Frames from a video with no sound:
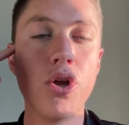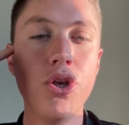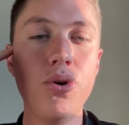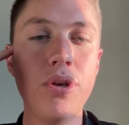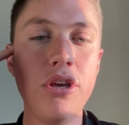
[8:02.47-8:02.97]

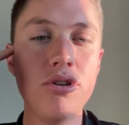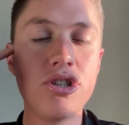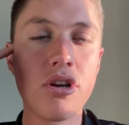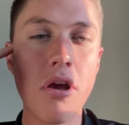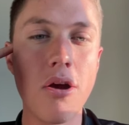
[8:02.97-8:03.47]
you use
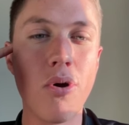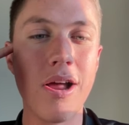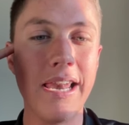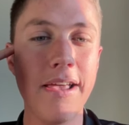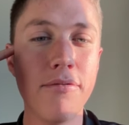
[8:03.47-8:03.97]

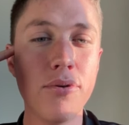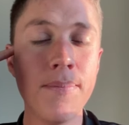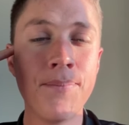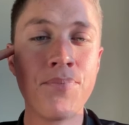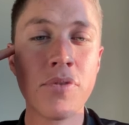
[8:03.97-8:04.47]
GoILevel,
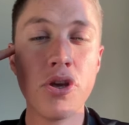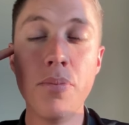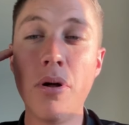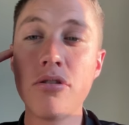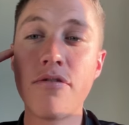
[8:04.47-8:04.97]
you
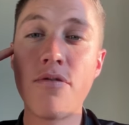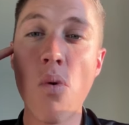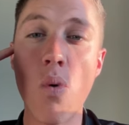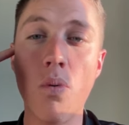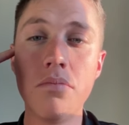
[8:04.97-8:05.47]
build the
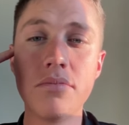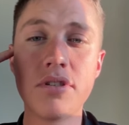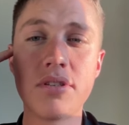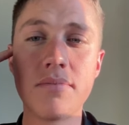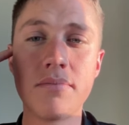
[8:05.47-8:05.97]
forms